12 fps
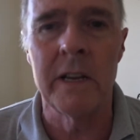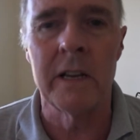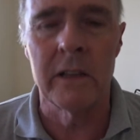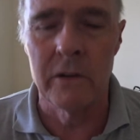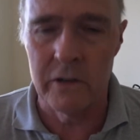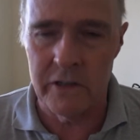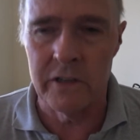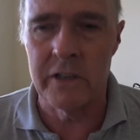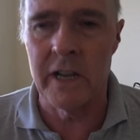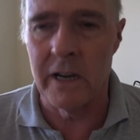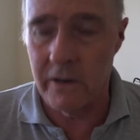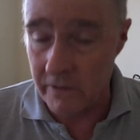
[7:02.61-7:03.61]
it looks as
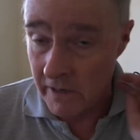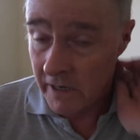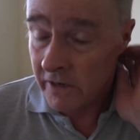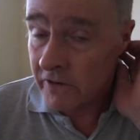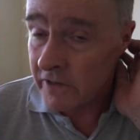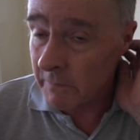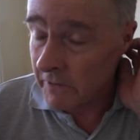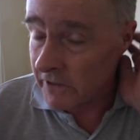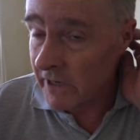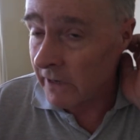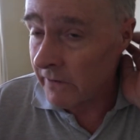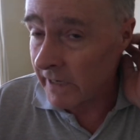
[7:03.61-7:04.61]
though someone's
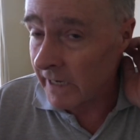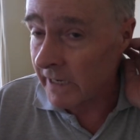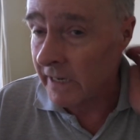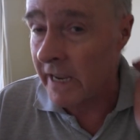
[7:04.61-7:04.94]
going in and